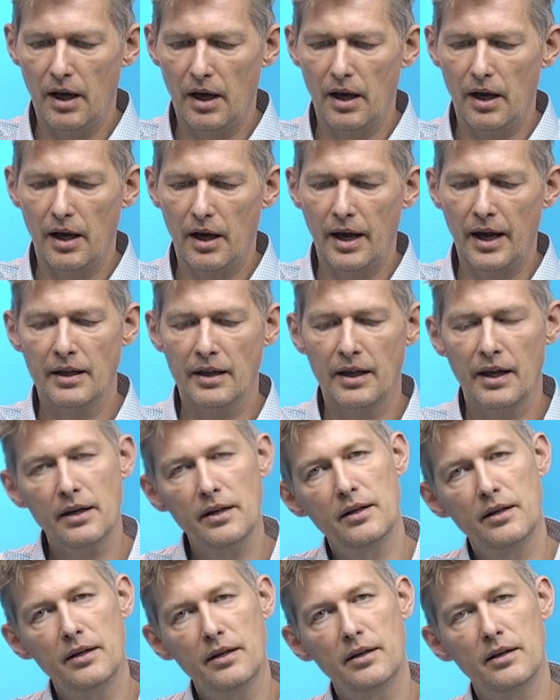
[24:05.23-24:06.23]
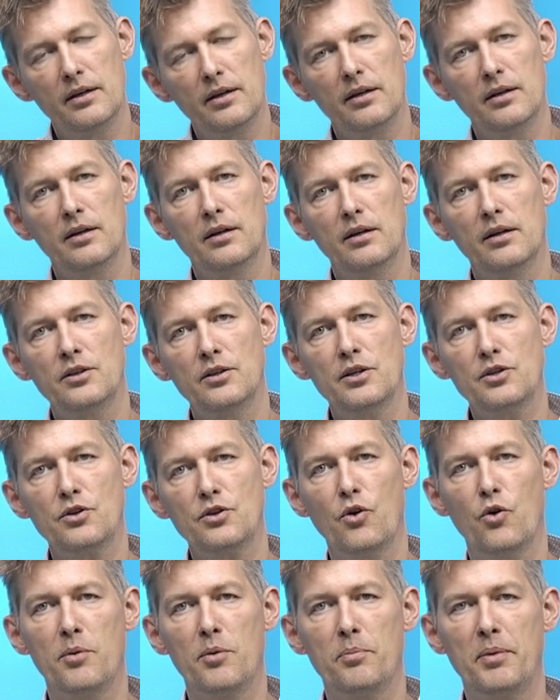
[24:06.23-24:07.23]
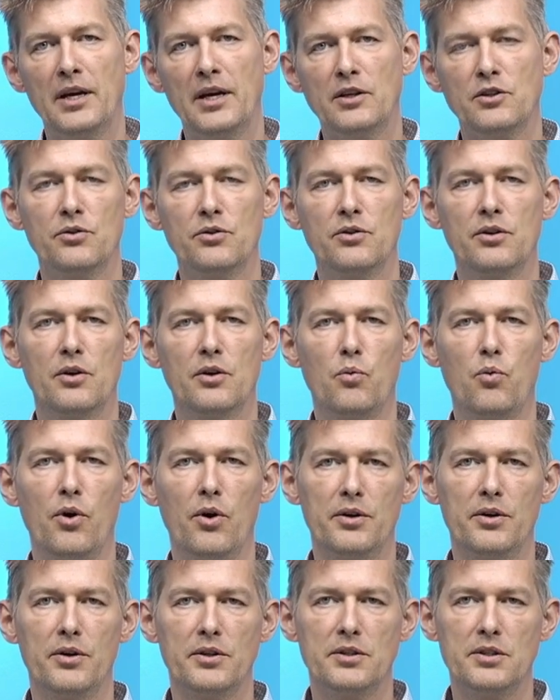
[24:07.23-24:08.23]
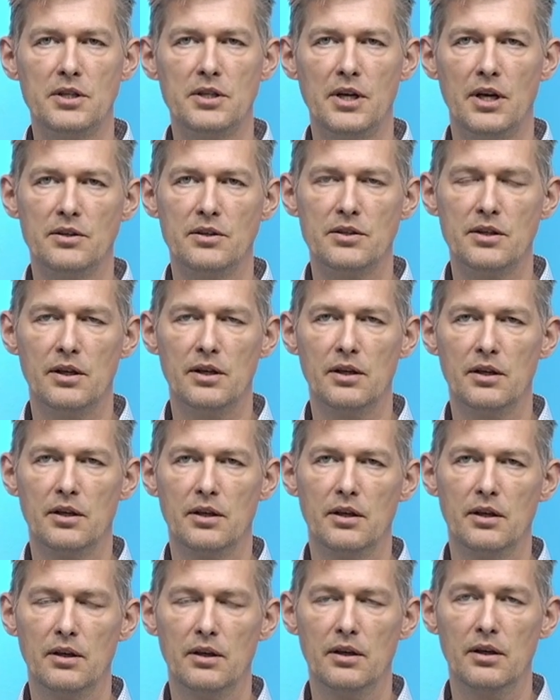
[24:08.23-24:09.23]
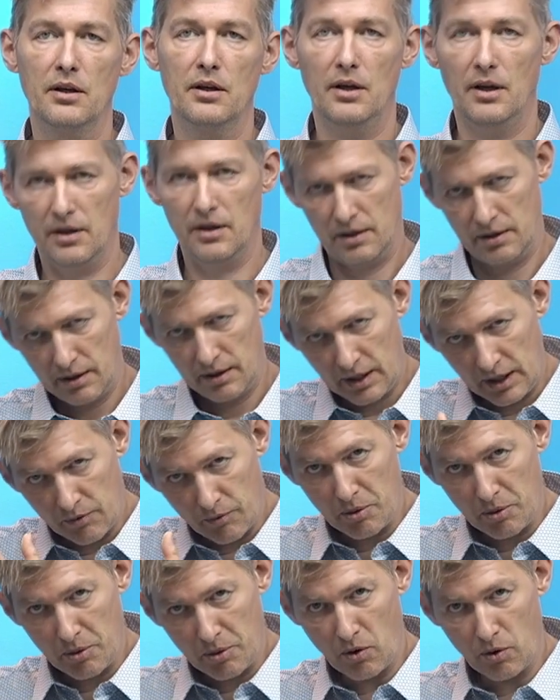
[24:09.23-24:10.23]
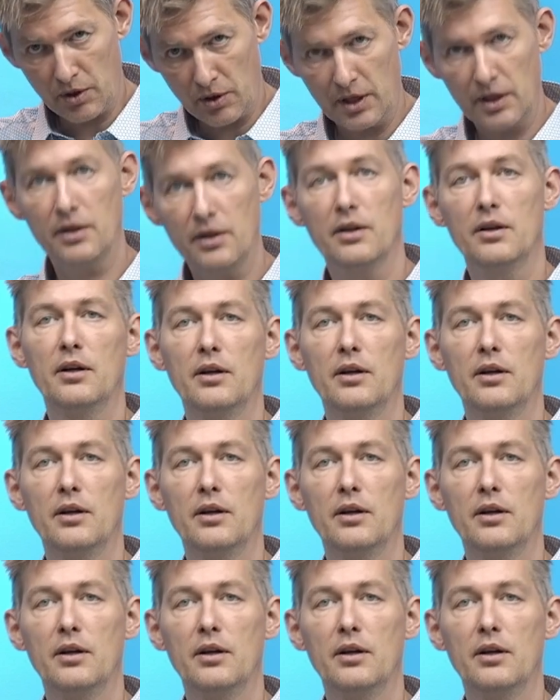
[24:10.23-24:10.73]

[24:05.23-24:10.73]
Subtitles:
And then just going back to the world is changing in reporting,